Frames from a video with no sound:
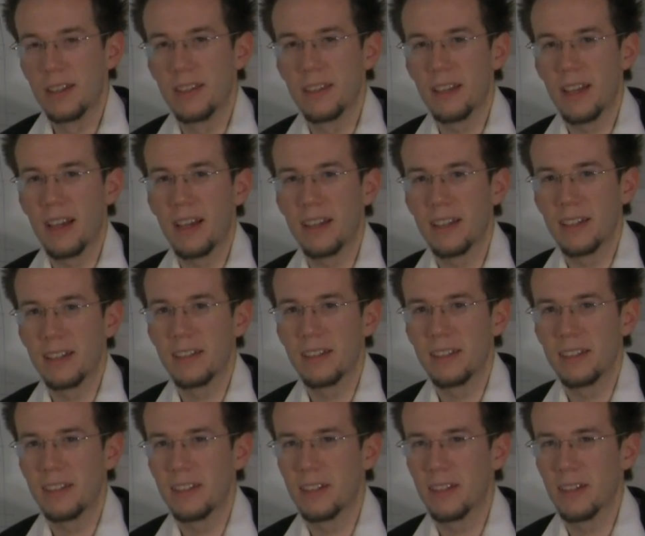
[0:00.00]
That,
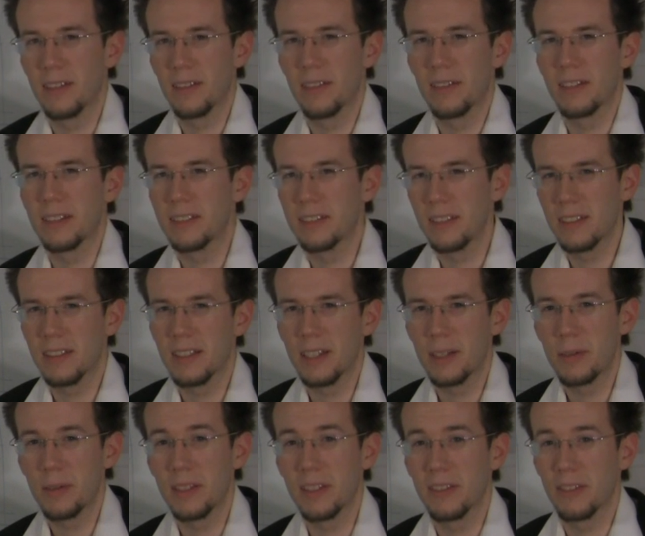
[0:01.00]
it's not
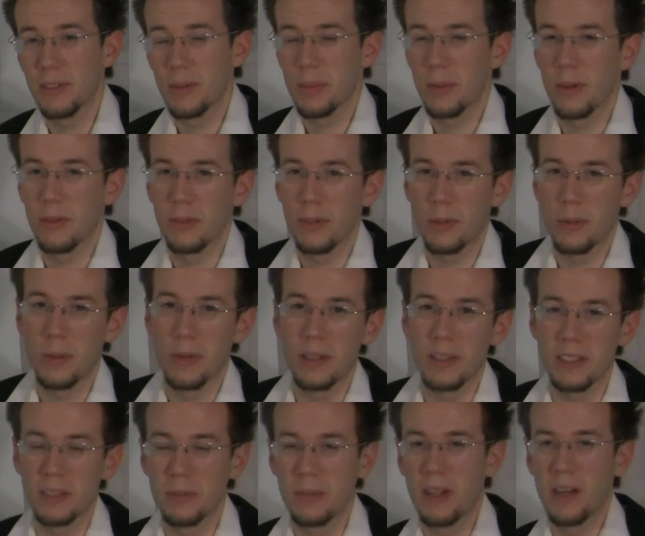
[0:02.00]
like we live in a perfect
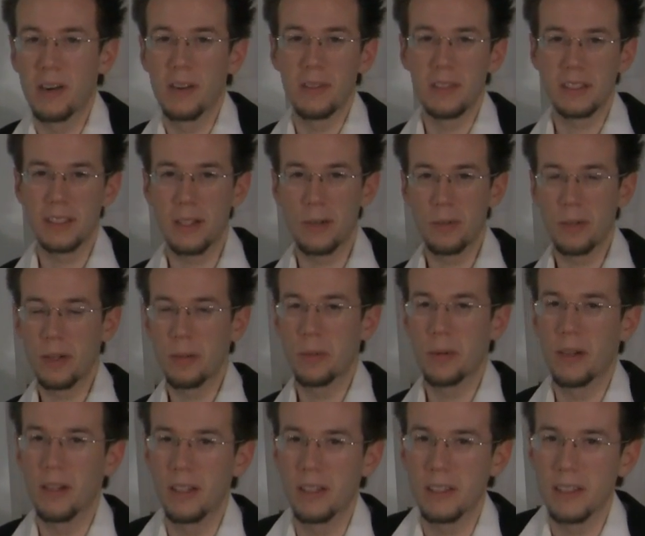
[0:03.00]
world and we always get what we
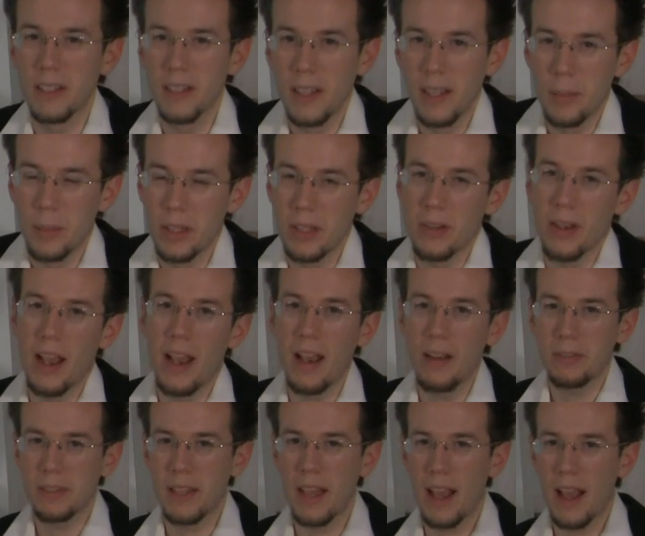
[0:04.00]
want, but you
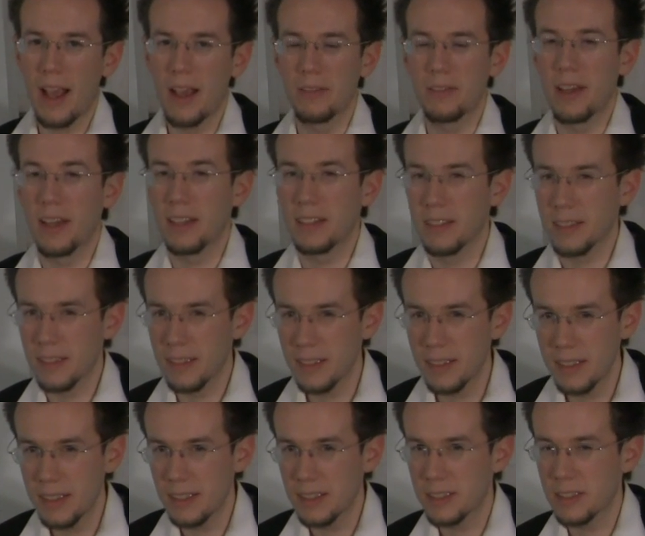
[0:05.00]
have to have at
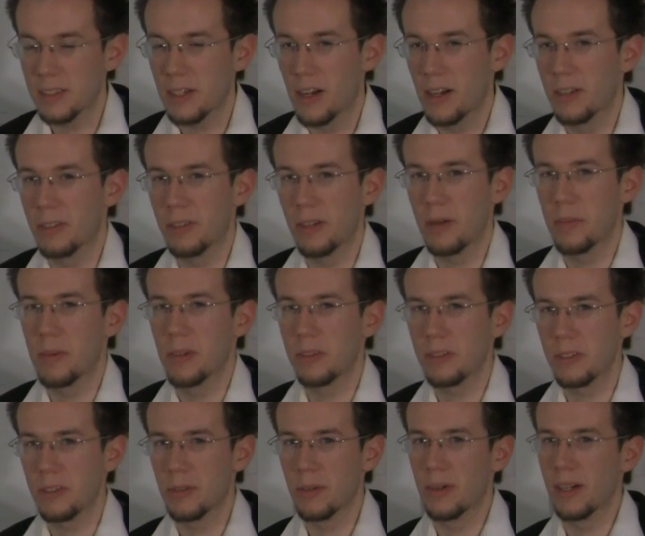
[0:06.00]
least contrary
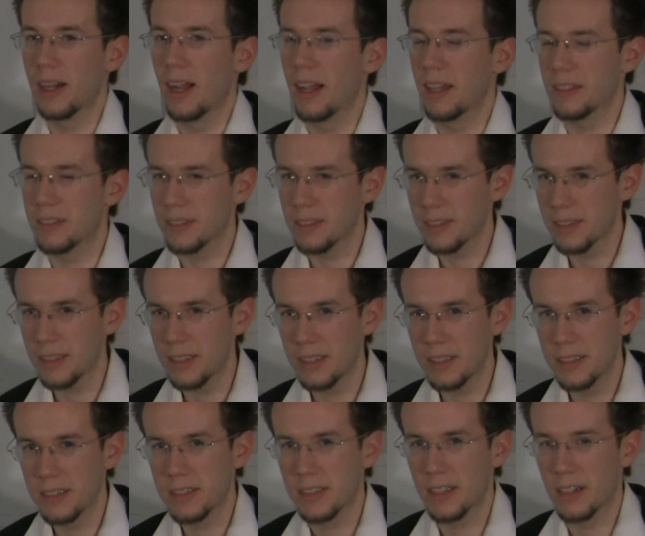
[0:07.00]
motion or at
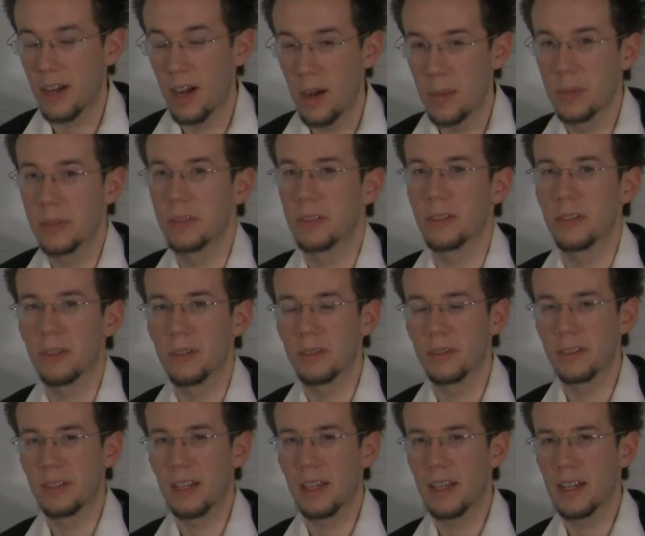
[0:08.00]
least a common
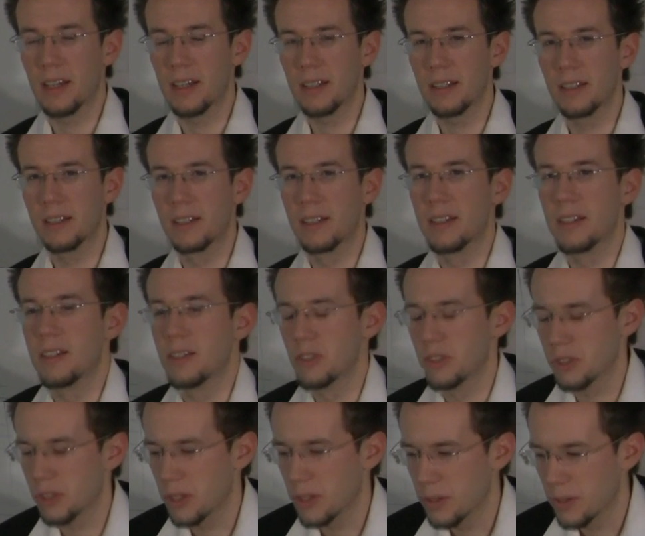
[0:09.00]
tone, okay?
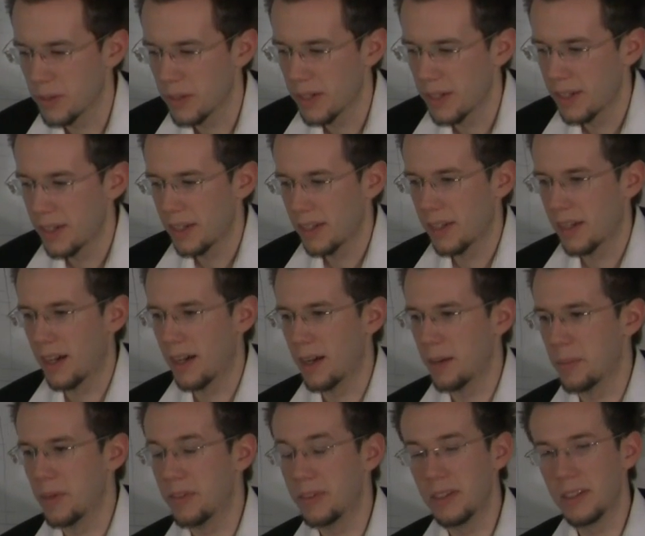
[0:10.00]
So,
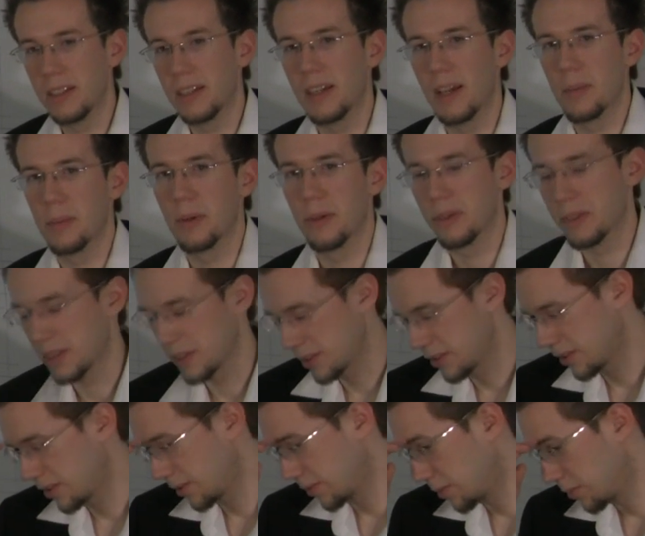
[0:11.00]
if you can get both,
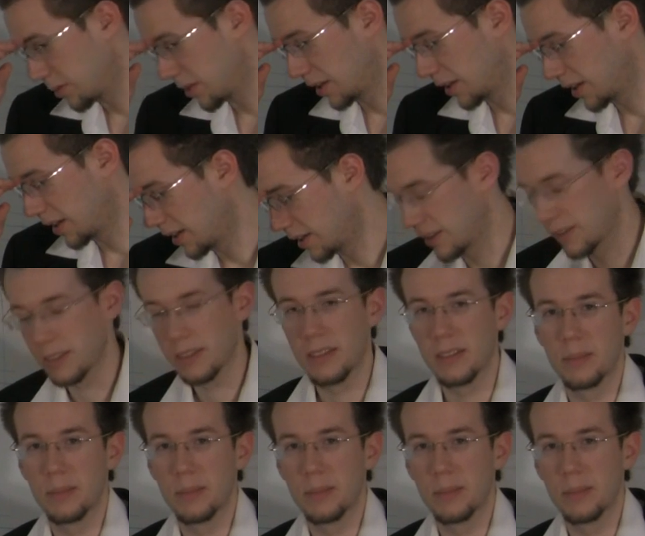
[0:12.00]
that's pretty good.